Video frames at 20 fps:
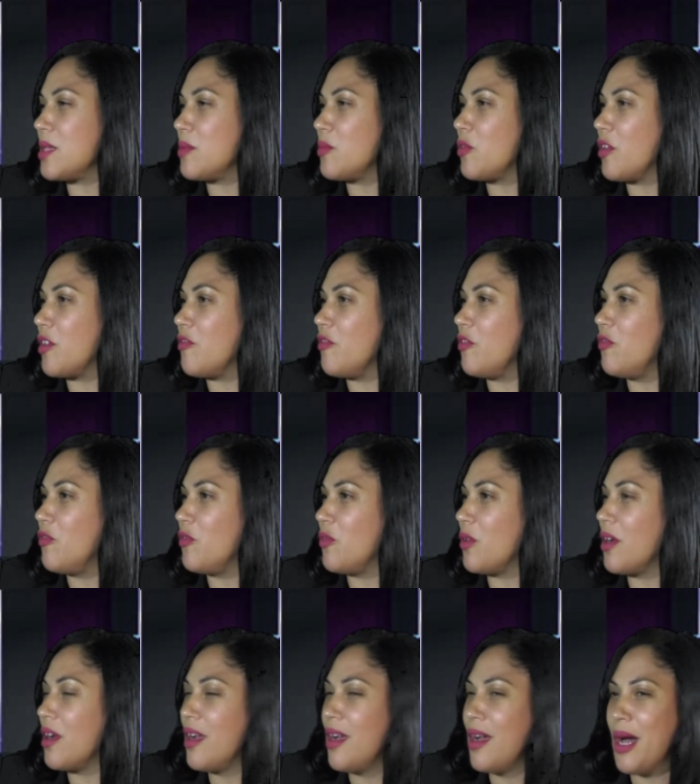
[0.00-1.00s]
that I'm grateful
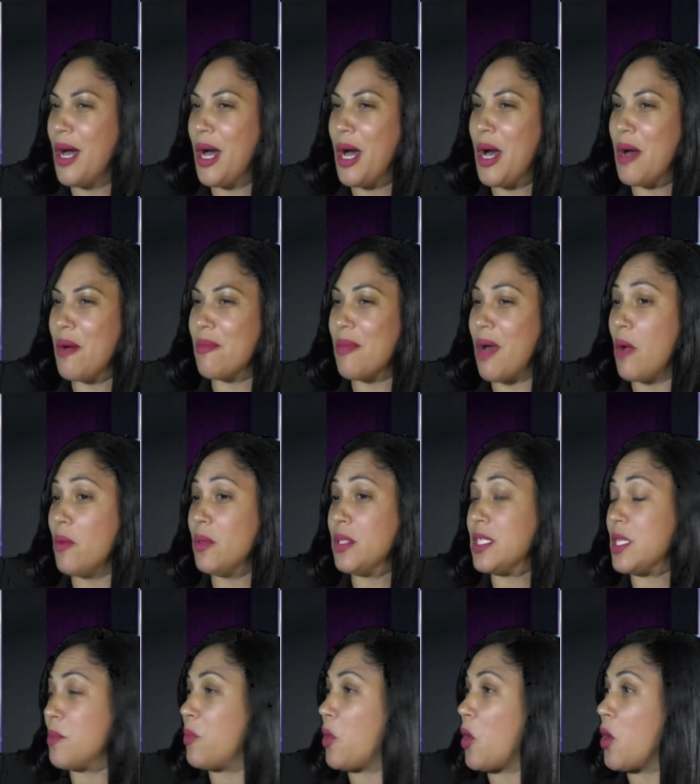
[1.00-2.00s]
for. Um, I
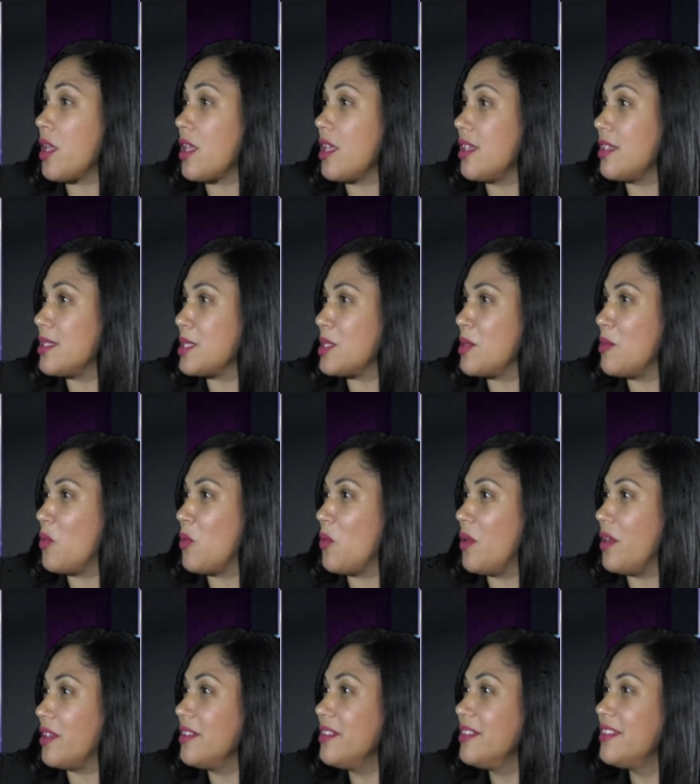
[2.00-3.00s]
would say parking is number
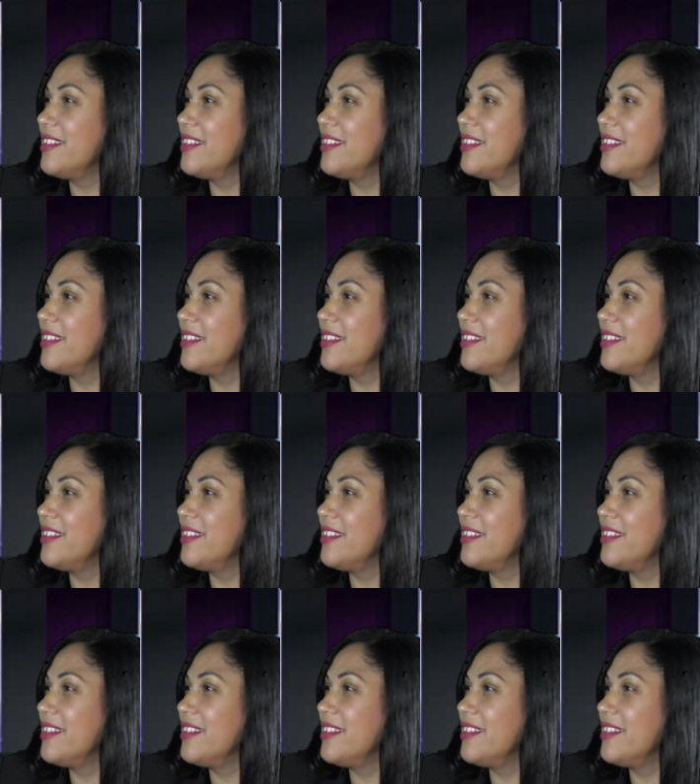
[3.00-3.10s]
one.